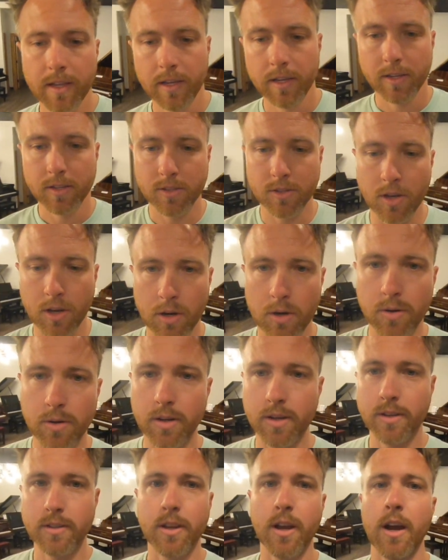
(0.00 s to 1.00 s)
So,
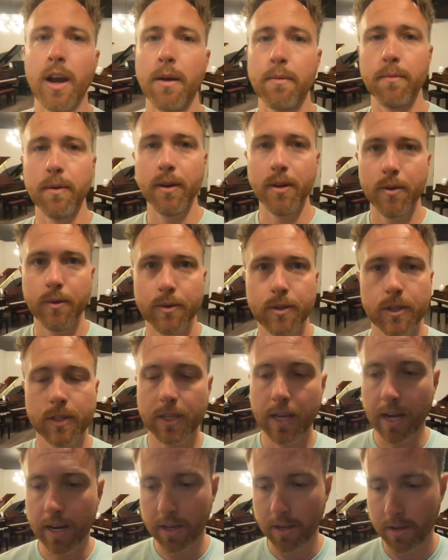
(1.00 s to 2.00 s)
sorry, we
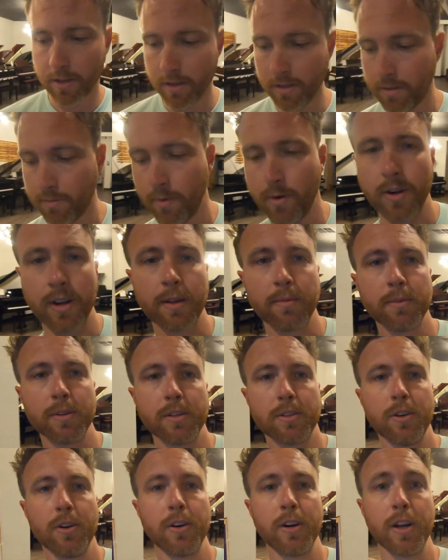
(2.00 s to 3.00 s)
just got here this morning. I'm
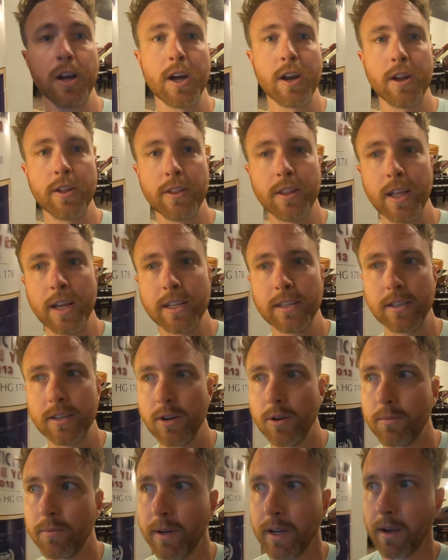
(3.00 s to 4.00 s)
just turning on all the lights
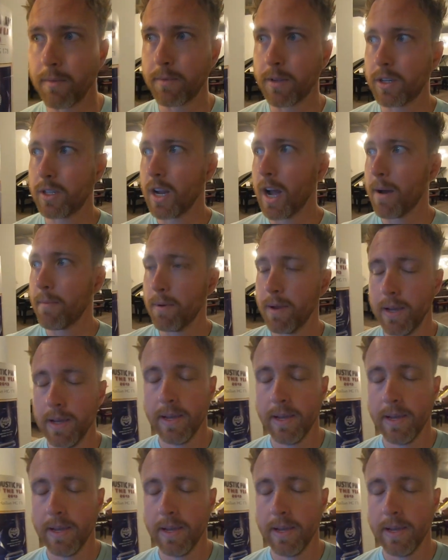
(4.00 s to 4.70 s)
and opening up the shop.